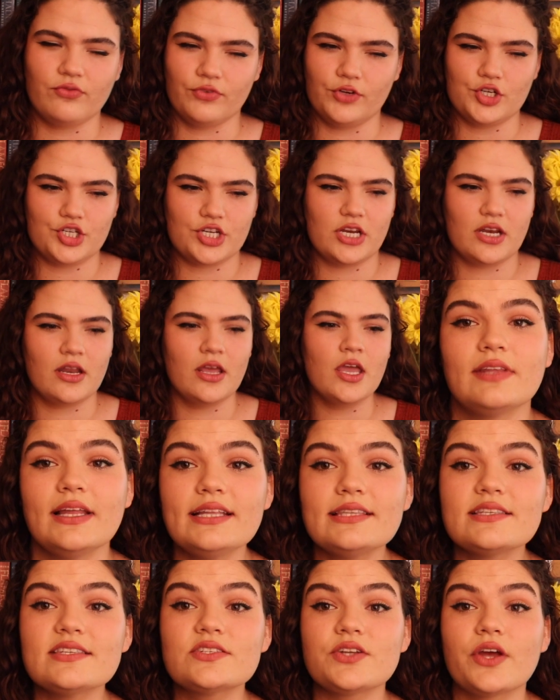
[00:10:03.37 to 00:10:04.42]
version.
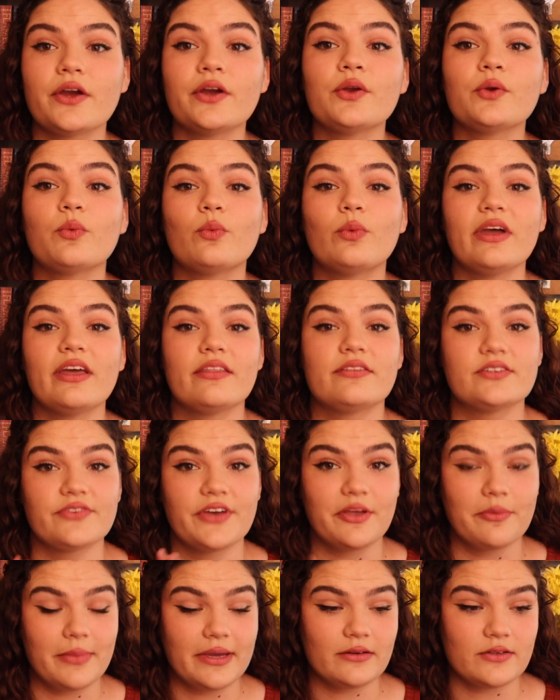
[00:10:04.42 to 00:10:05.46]
Let's start with
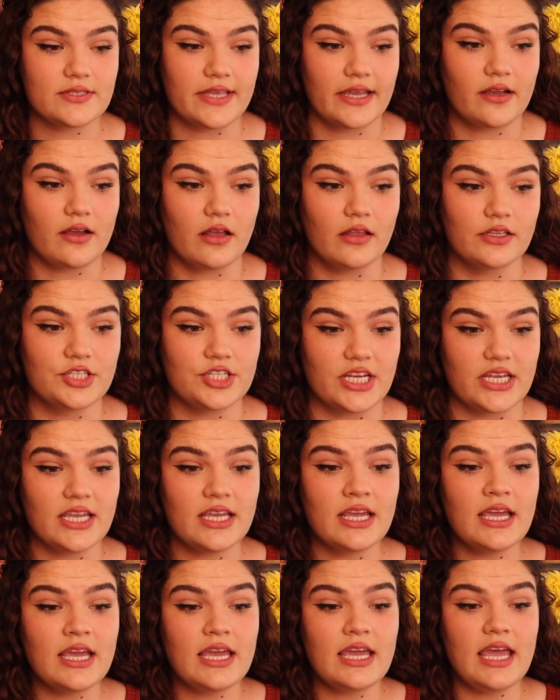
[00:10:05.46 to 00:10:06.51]
developmental
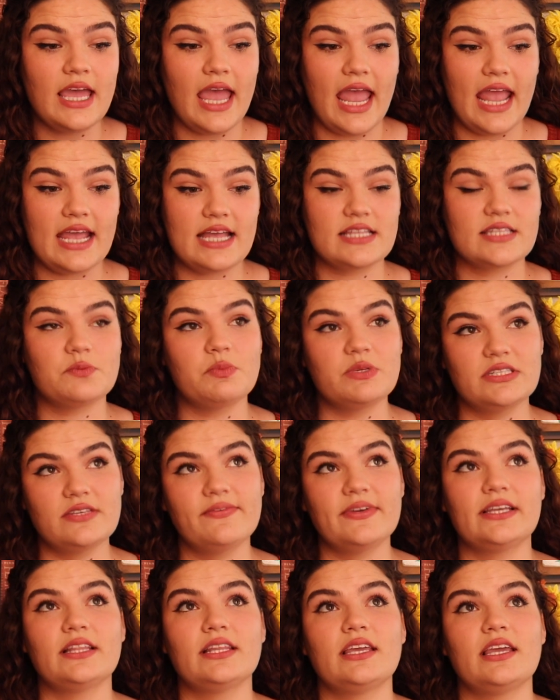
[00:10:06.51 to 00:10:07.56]
psychology, and
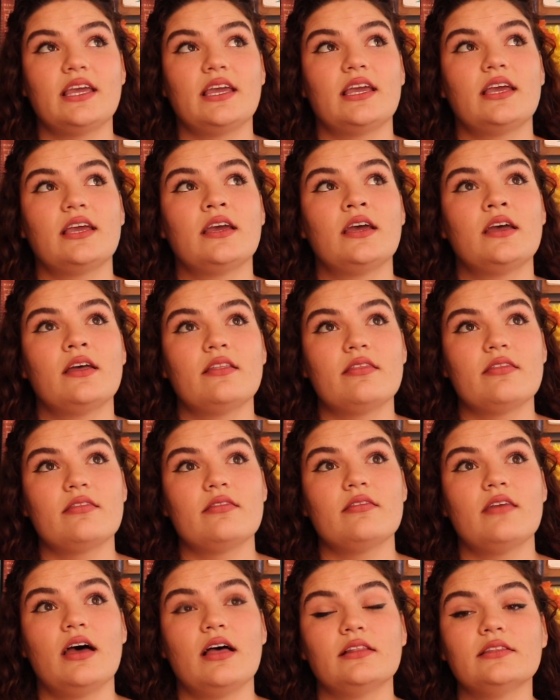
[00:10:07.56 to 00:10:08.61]
specifically
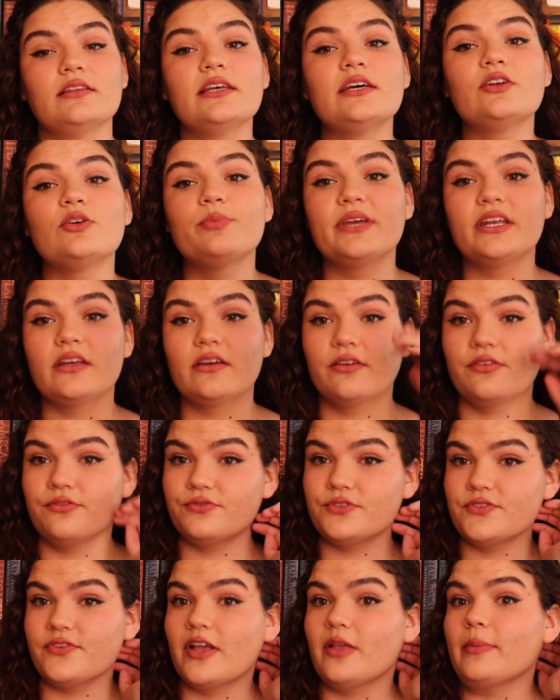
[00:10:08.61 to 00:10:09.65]
a little bit
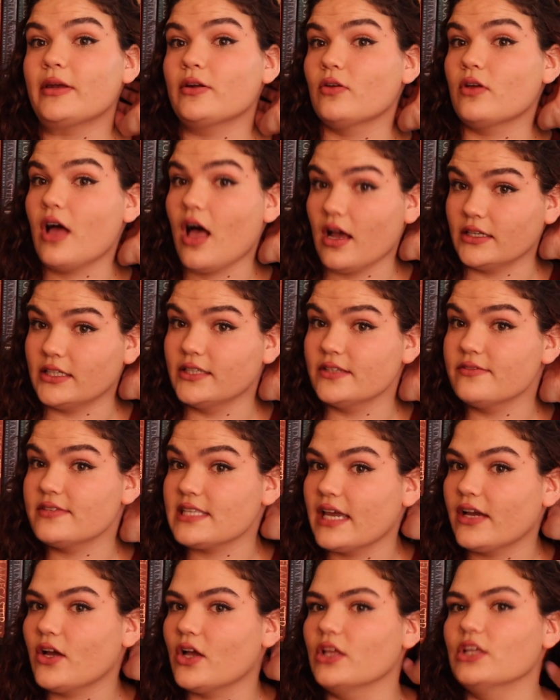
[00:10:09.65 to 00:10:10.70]
of developmental cognitive
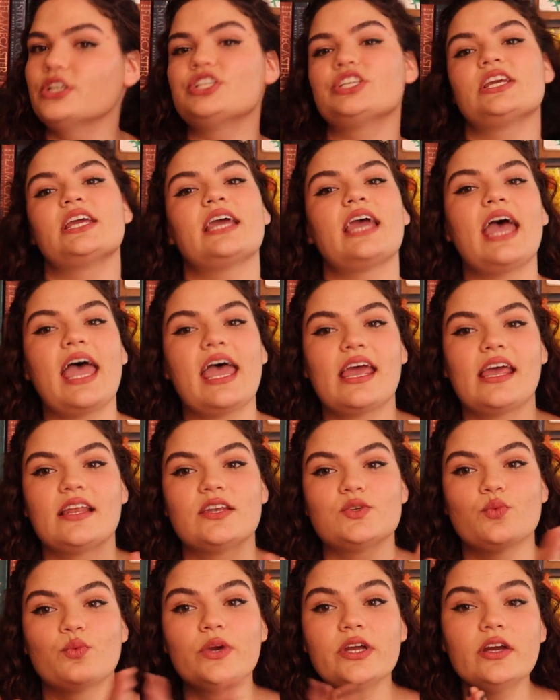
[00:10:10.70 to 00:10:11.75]
psychology,
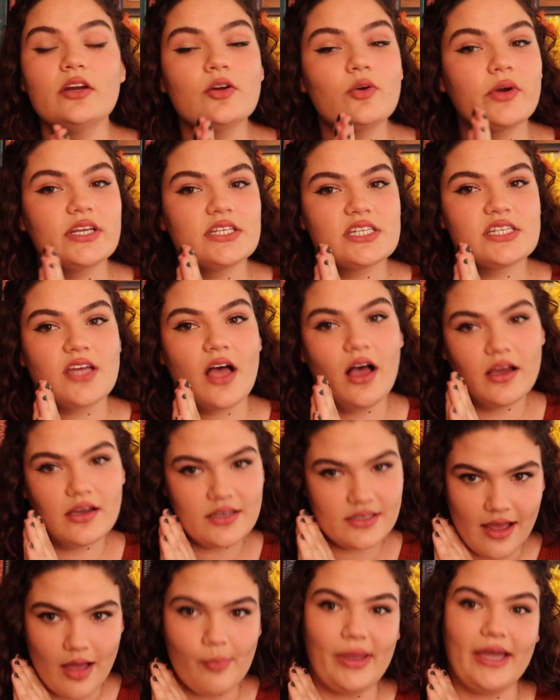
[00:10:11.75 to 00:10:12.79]
and we're going to talk
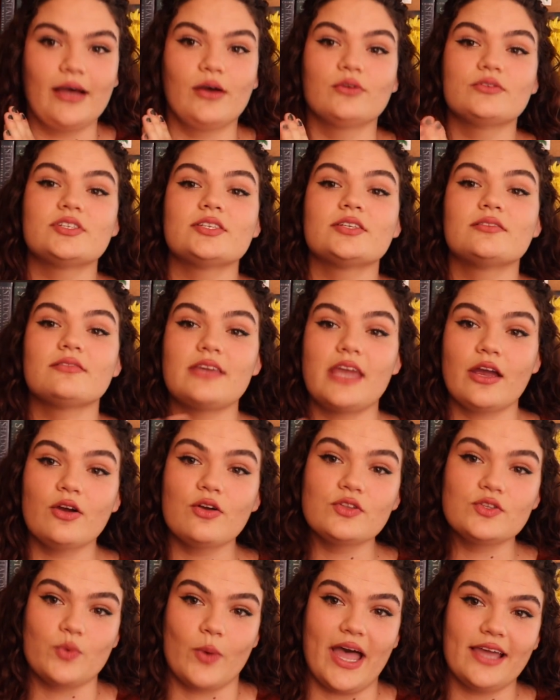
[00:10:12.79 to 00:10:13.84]
about
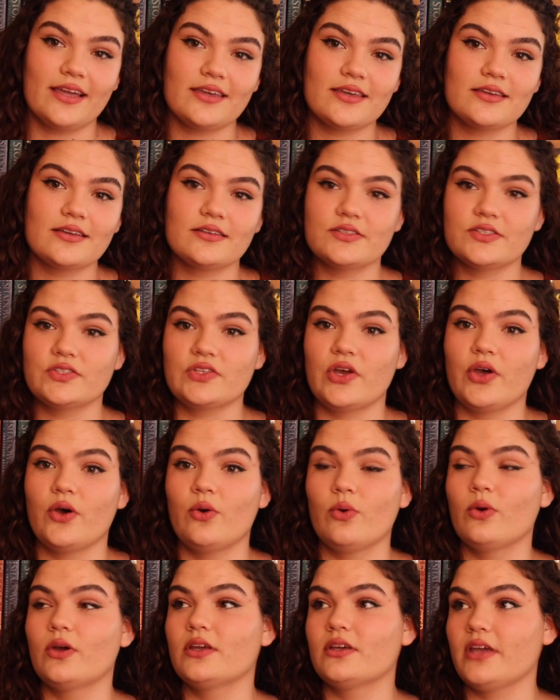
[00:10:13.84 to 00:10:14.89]
Carol Dweck.
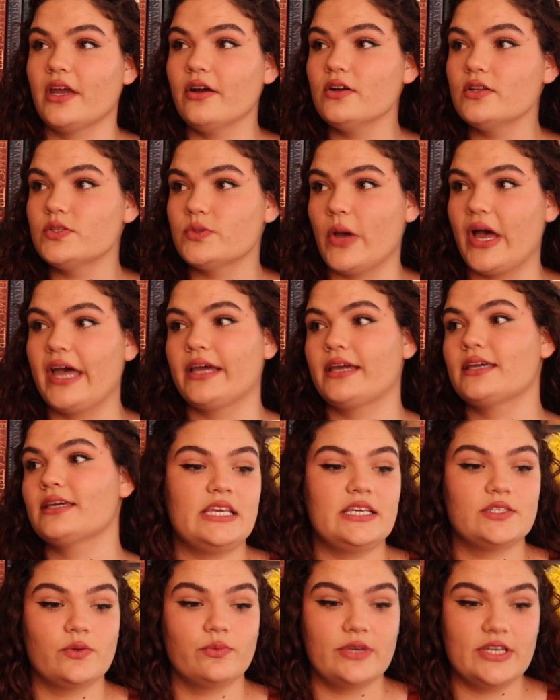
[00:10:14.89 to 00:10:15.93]
So Carol Dweck
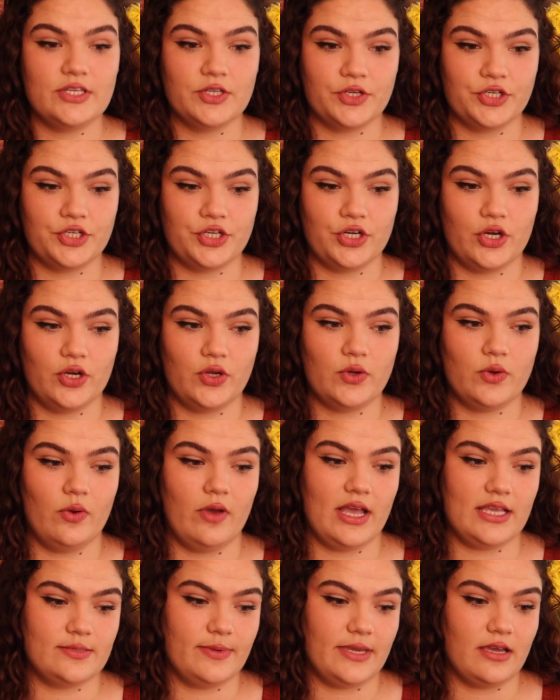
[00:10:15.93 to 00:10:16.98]
is a researcher who
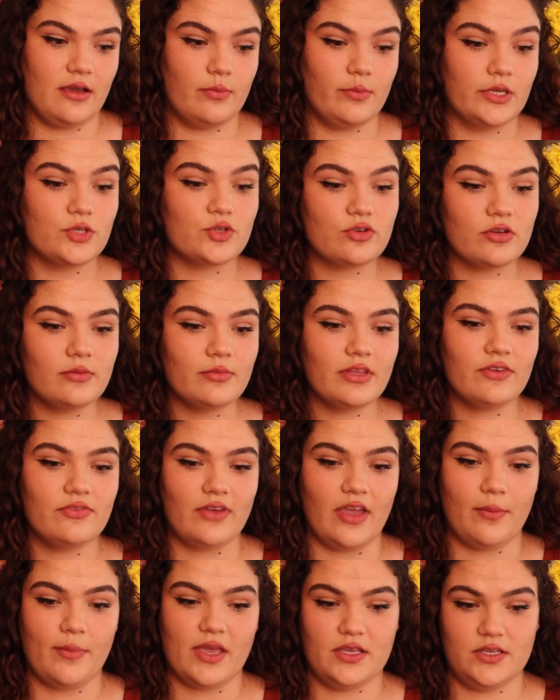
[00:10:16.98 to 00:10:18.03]
has become extremely
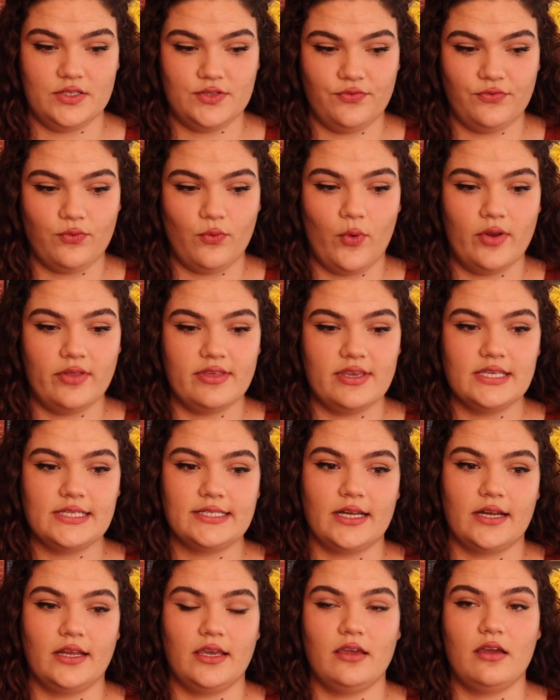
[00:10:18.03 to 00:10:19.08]
famous for the
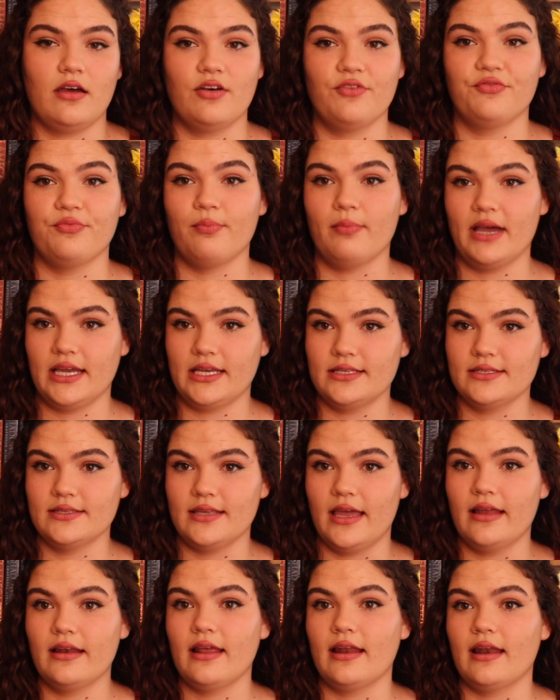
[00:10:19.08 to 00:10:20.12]
study of
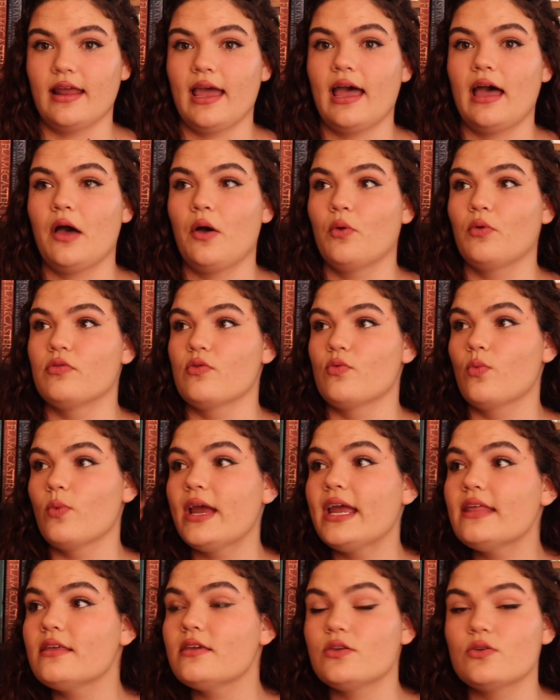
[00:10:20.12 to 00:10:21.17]
mindset and how the
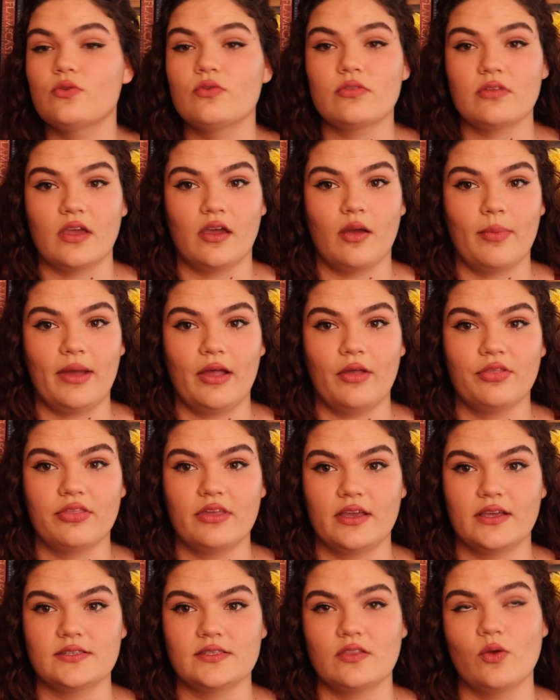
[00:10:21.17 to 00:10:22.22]
way that you think about
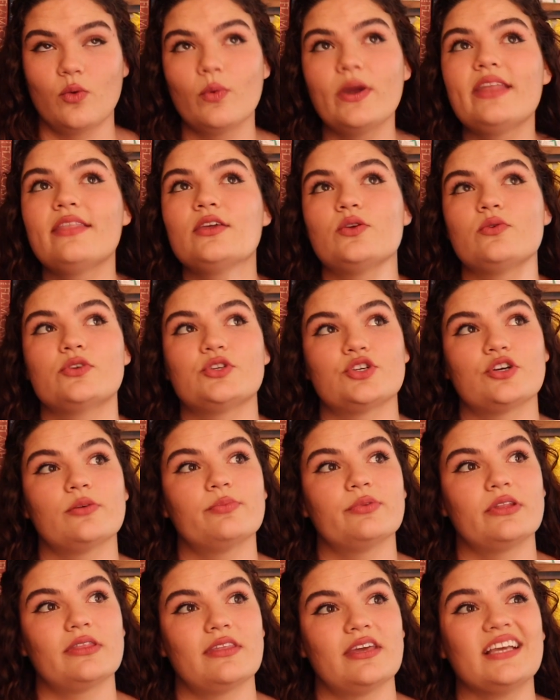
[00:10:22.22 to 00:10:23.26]
things and the way that you
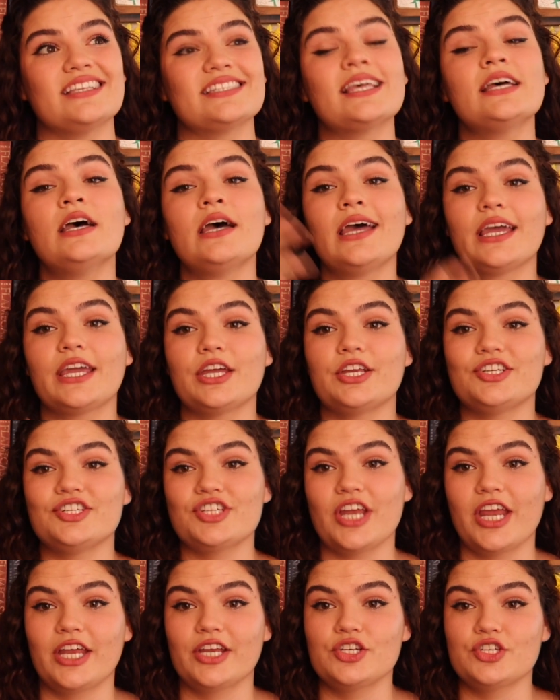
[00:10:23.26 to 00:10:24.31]
interpret things can
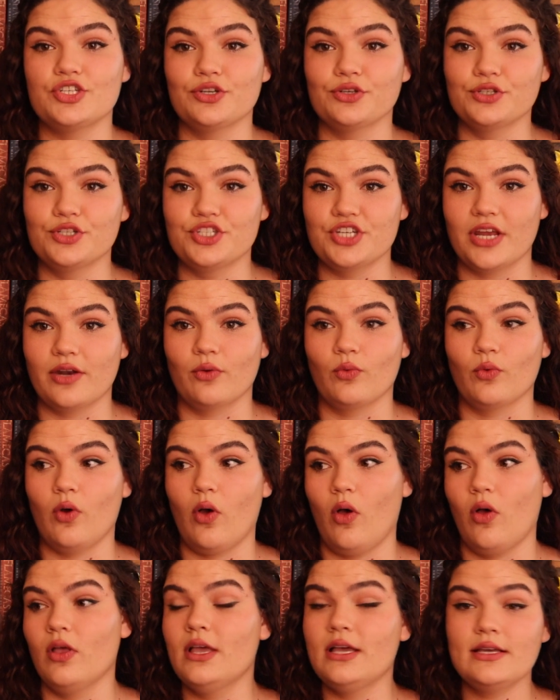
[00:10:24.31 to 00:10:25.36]
change your
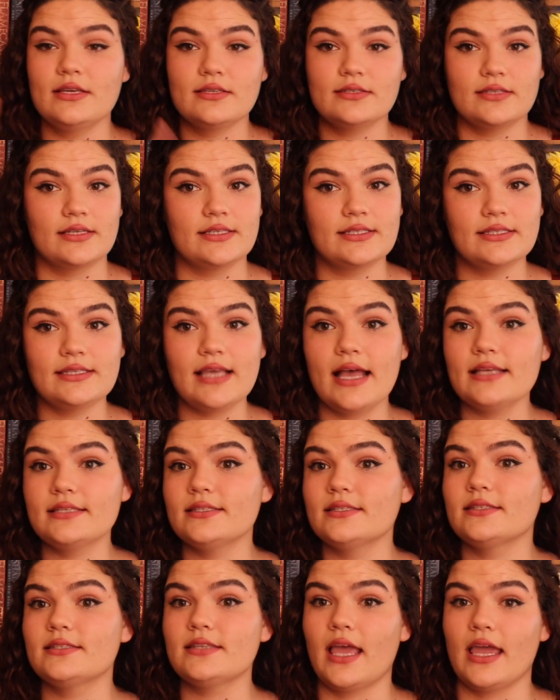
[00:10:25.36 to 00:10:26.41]
general
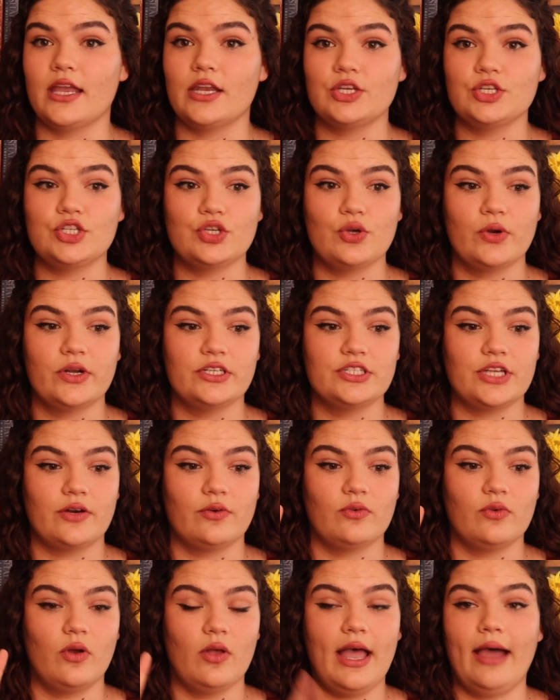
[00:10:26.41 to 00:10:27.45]
success and your
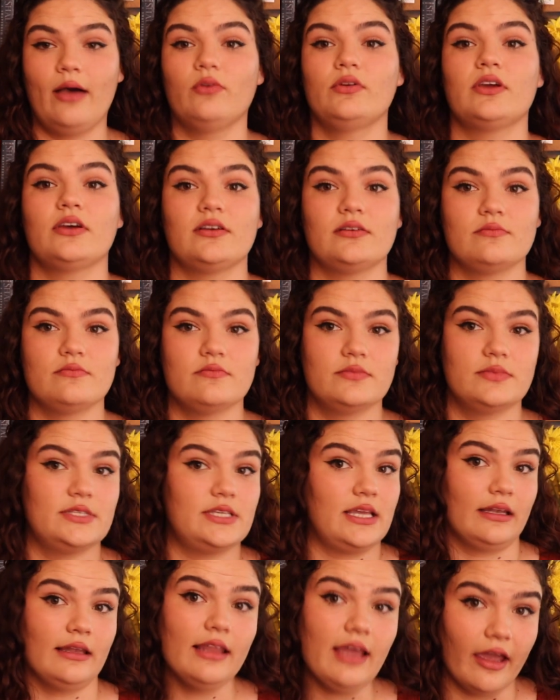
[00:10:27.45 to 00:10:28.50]
general outcomes
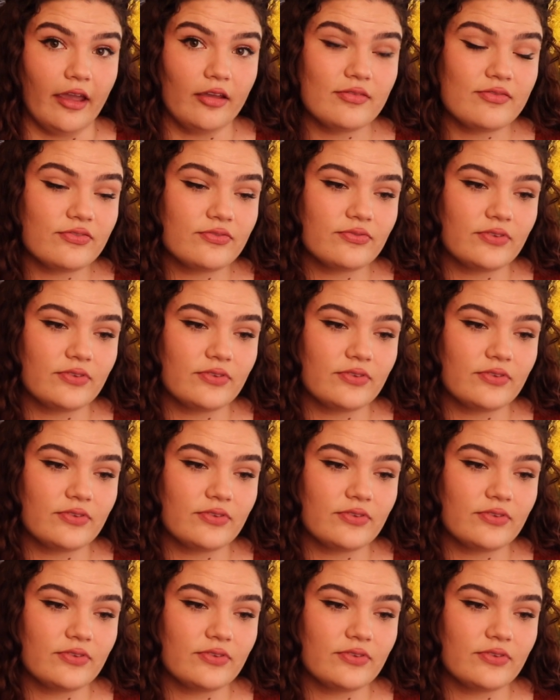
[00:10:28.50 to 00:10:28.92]
in life.